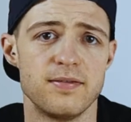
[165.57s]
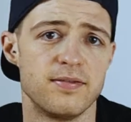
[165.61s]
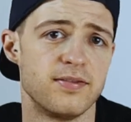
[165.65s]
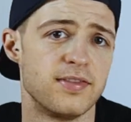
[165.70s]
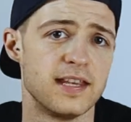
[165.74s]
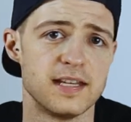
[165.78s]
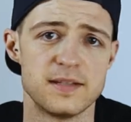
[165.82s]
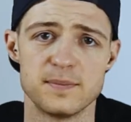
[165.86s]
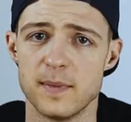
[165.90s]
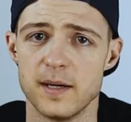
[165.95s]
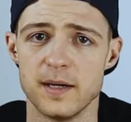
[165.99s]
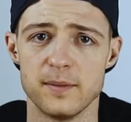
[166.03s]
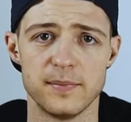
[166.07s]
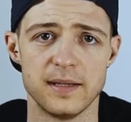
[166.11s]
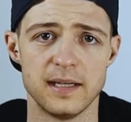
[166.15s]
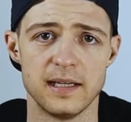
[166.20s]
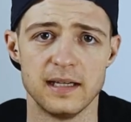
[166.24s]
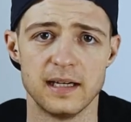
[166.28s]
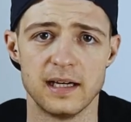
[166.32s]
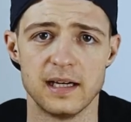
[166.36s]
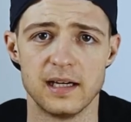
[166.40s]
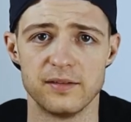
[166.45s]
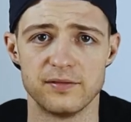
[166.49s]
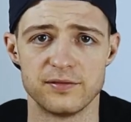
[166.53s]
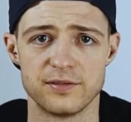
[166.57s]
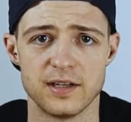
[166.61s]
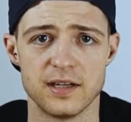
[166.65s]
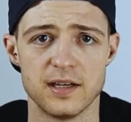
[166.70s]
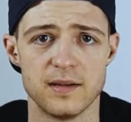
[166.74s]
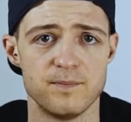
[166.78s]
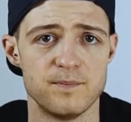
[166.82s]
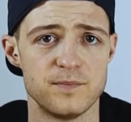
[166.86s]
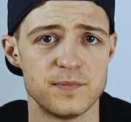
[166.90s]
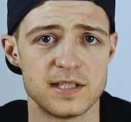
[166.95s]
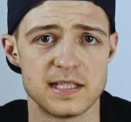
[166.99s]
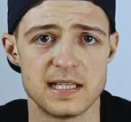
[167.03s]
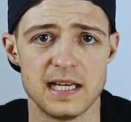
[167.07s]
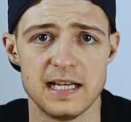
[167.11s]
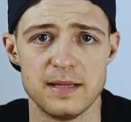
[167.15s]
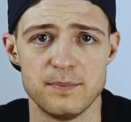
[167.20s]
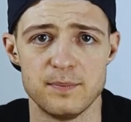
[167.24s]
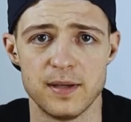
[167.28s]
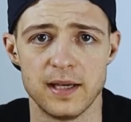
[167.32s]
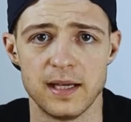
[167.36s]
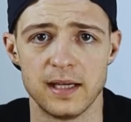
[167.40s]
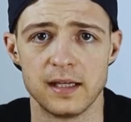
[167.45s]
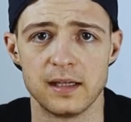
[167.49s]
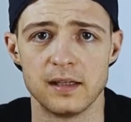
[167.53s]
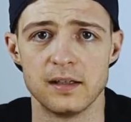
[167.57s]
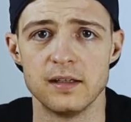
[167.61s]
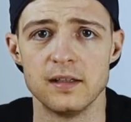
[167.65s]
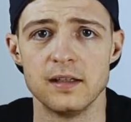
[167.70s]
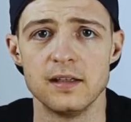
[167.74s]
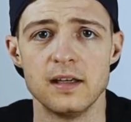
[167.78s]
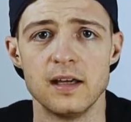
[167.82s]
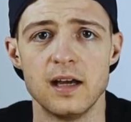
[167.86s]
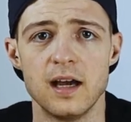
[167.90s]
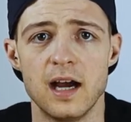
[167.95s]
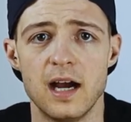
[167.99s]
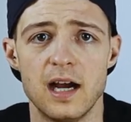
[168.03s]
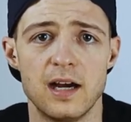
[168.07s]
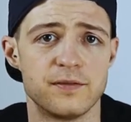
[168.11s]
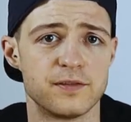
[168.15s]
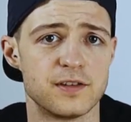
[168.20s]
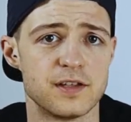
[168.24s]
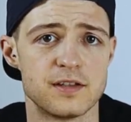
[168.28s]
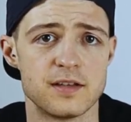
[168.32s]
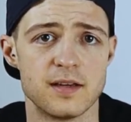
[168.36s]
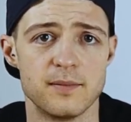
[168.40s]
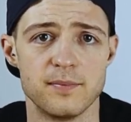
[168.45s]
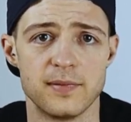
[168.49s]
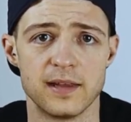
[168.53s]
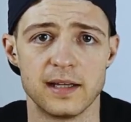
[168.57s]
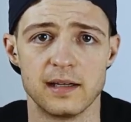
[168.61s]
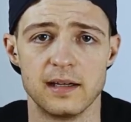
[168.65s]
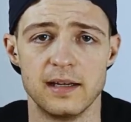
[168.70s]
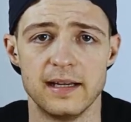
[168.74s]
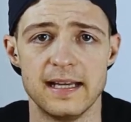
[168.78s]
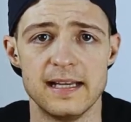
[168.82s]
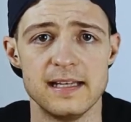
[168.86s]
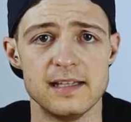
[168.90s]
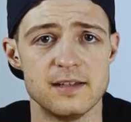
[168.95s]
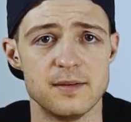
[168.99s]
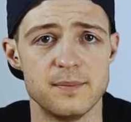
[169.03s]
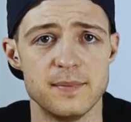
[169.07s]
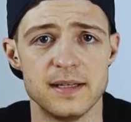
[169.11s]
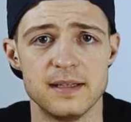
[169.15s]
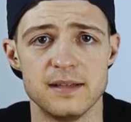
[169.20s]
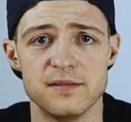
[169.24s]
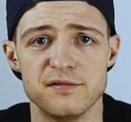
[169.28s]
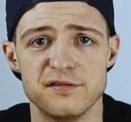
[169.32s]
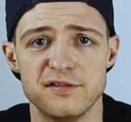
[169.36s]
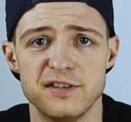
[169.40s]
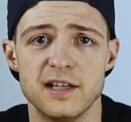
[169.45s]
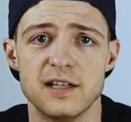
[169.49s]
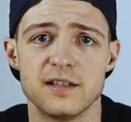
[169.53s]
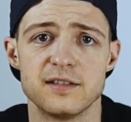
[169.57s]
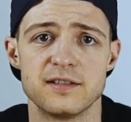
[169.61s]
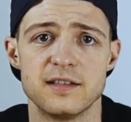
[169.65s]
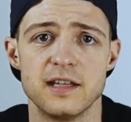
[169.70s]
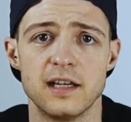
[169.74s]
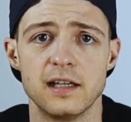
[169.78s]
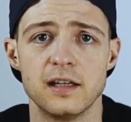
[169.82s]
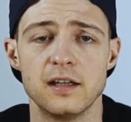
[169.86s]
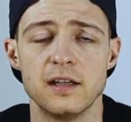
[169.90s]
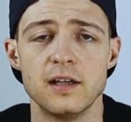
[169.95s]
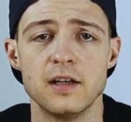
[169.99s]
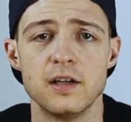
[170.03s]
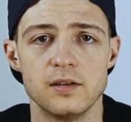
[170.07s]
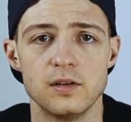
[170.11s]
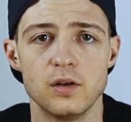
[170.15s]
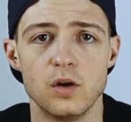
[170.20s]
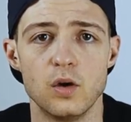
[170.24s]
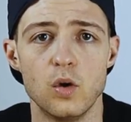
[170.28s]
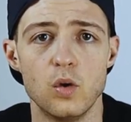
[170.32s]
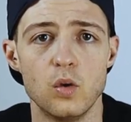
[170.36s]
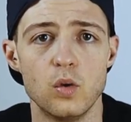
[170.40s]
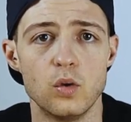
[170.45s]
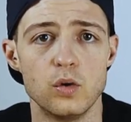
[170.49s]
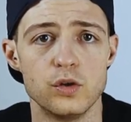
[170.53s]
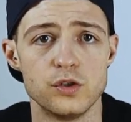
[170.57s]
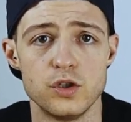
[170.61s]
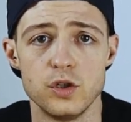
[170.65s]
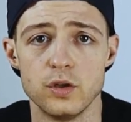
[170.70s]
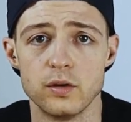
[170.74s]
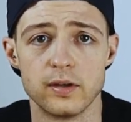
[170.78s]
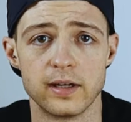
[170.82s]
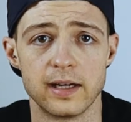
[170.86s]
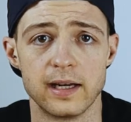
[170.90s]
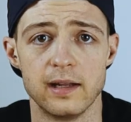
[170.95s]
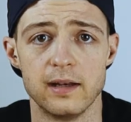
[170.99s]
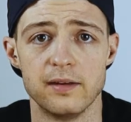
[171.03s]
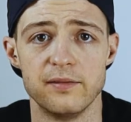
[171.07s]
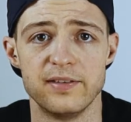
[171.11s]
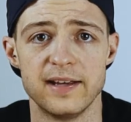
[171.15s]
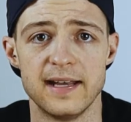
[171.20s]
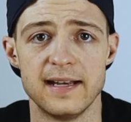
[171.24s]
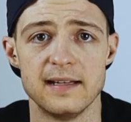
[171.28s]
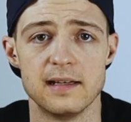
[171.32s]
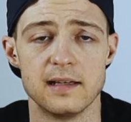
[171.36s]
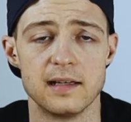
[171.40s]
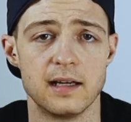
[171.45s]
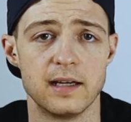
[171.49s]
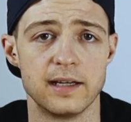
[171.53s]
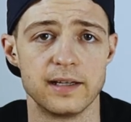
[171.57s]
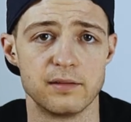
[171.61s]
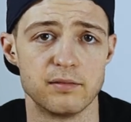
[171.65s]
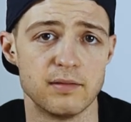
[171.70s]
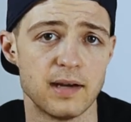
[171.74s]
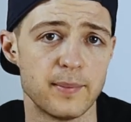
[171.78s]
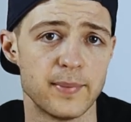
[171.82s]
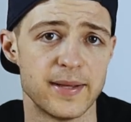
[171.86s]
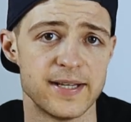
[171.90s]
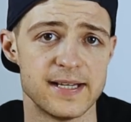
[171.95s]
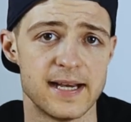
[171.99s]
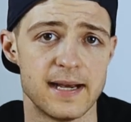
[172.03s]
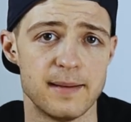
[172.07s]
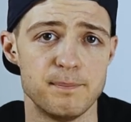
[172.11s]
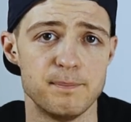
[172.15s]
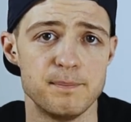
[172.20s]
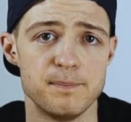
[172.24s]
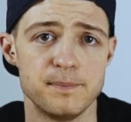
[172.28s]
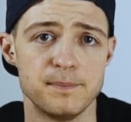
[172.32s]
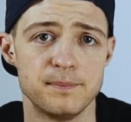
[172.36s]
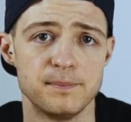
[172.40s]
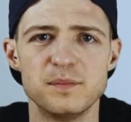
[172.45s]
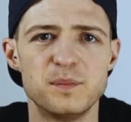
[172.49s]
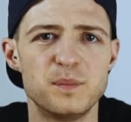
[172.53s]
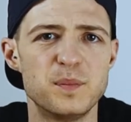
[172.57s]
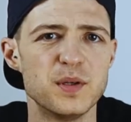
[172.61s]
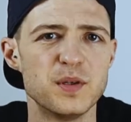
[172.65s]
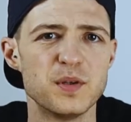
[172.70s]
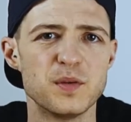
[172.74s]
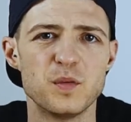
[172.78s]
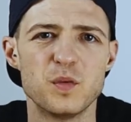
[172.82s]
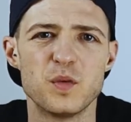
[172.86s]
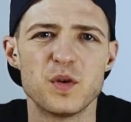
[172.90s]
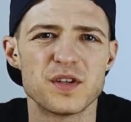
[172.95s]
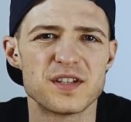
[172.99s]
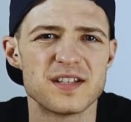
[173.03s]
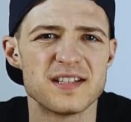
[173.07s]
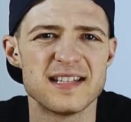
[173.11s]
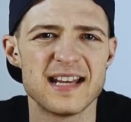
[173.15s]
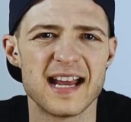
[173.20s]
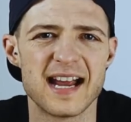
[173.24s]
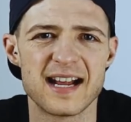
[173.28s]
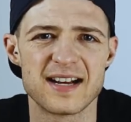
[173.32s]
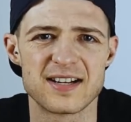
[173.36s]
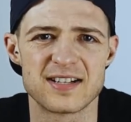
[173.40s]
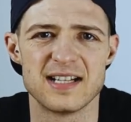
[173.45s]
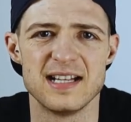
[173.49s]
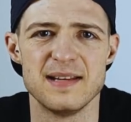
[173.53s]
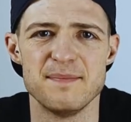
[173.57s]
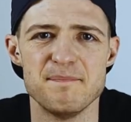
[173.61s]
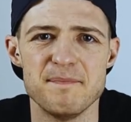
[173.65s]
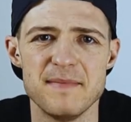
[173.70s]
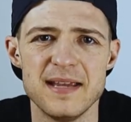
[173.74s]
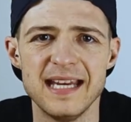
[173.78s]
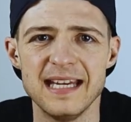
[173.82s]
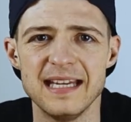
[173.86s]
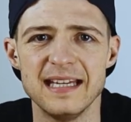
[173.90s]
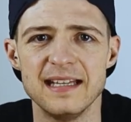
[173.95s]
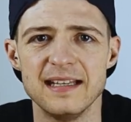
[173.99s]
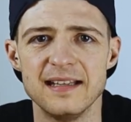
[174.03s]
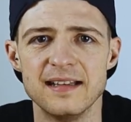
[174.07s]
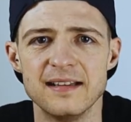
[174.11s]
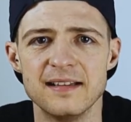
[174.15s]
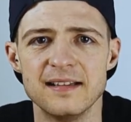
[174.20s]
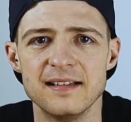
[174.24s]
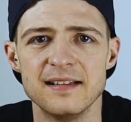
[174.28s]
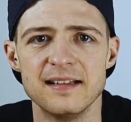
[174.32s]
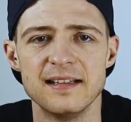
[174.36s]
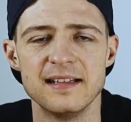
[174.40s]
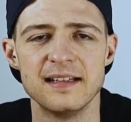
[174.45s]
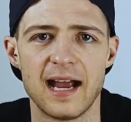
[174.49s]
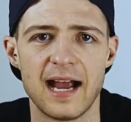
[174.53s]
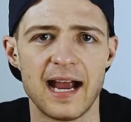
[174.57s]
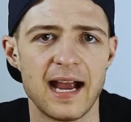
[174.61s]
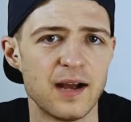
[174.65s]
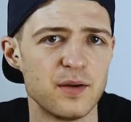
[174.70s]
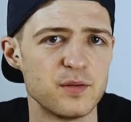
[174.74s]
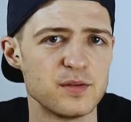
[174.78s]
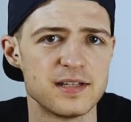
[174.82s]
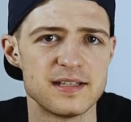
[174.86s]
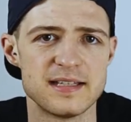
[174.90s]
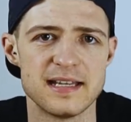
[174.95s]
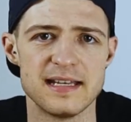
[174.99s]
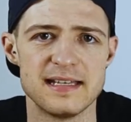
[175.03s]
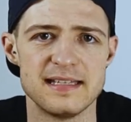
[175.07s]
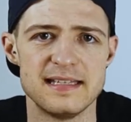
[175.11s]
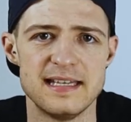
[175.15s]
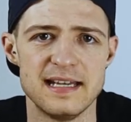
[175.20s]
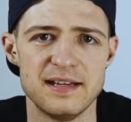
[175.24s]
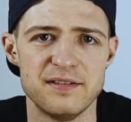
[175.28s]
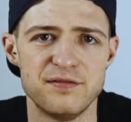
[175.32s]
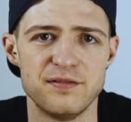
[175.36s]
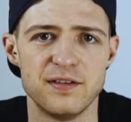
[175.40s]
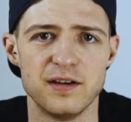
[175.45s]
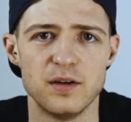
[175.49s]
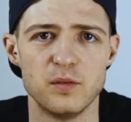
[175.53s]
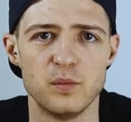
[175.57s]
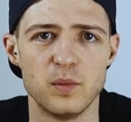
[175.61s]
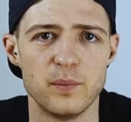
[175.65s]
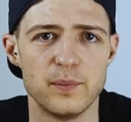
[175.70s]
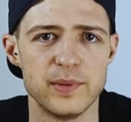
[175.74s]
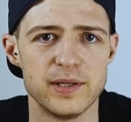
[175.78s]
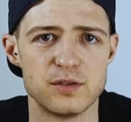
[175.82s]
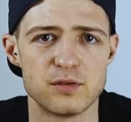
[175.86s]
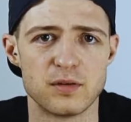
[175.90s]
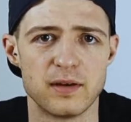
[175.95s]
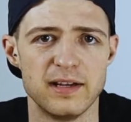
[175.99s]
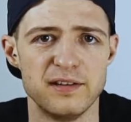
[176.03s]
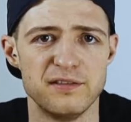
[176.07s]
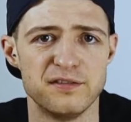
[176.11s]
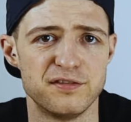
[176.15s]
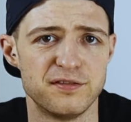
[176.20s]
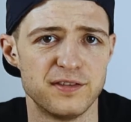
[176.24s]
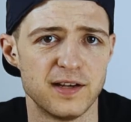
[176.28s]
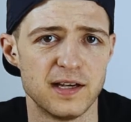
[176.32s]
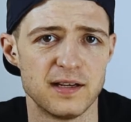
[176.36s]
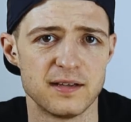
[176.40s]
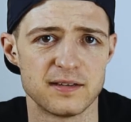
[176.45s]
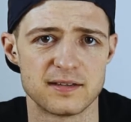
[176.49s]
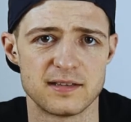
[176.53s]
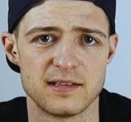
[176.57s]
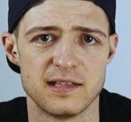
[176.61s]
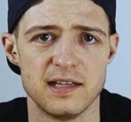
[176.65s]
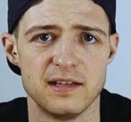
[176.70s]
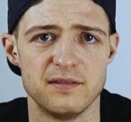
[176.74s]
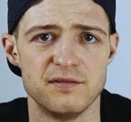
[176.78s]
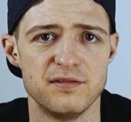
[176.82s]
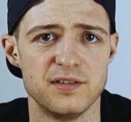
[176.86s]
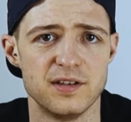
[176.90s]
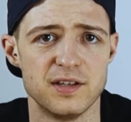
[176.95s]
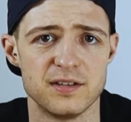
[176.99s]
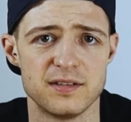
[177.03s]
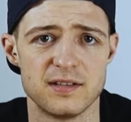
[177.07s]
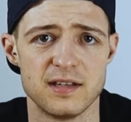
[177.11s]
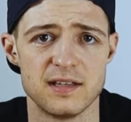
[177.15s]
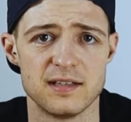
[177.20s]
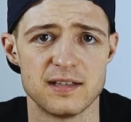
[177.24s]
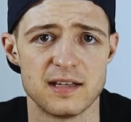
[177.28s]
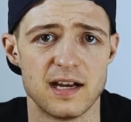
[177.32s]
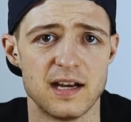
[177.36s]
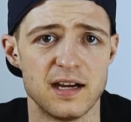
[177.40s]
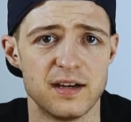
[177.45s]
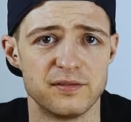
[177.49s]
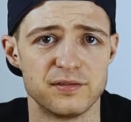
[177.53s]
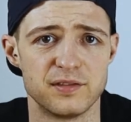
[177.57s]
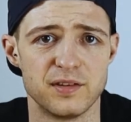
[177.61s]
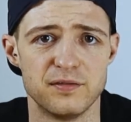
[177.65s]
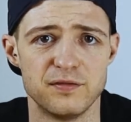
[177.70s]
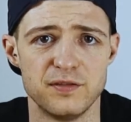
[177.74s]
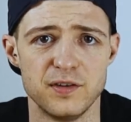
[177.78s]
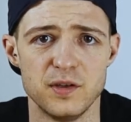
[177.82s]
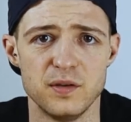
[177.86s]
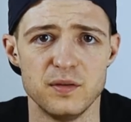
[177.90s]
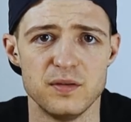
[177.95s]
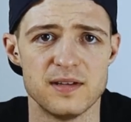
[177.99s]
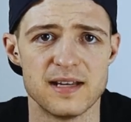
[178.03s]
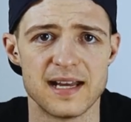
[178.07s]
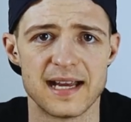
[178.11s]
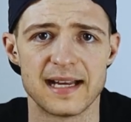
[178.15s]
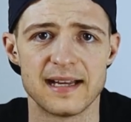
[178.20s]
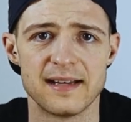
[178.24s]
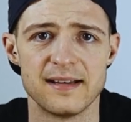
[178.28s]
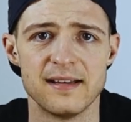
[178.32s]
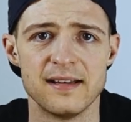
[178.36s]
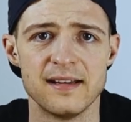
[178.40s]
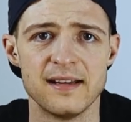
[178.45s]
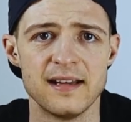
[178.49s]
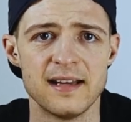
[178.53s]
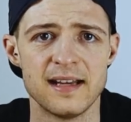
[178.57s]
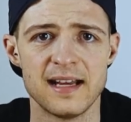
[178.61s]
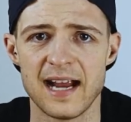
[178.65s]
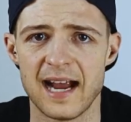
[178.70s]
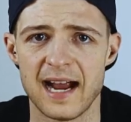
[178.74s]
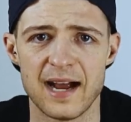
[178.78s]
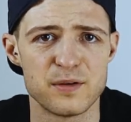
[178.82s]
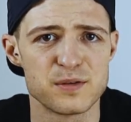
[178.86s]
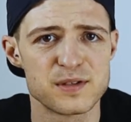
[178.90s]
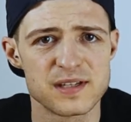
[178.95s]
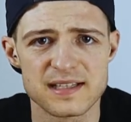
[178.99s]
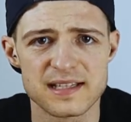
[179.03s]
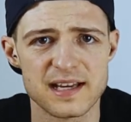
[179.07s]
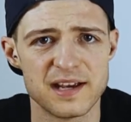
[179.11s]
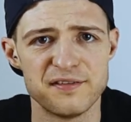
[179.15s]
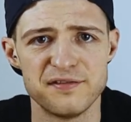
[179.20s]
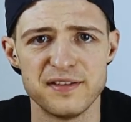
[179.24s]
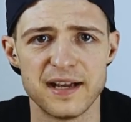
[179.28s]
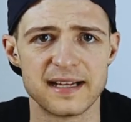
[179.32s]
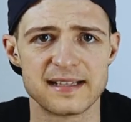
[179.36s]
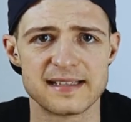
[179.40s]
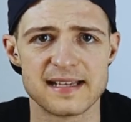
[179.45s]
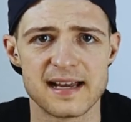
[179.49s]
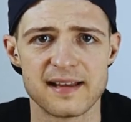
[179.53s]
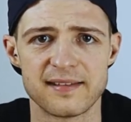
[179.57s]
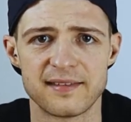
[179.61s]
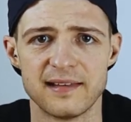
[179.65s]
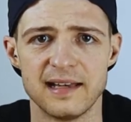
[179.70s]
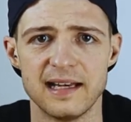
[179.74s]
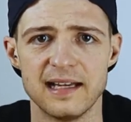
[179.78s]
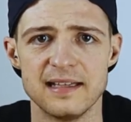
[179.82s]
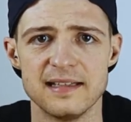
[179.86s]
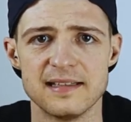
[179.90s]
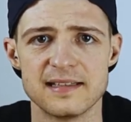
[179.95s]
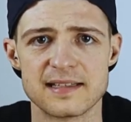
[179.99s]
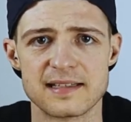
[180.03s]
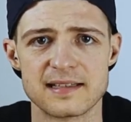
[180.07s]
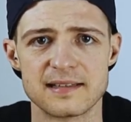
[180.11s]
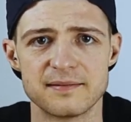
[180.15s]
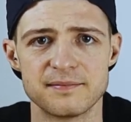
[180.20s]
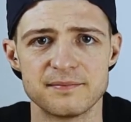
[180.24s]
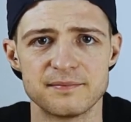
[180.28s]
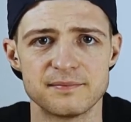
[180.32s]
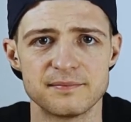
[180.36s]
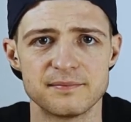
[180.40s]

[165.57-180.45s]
This might be after sleeping, after something like intermittent fasting, or during an event like Ramadan. But what does it actually mean? How does it differ when we train fasted versus after food, and how does it affect athletes?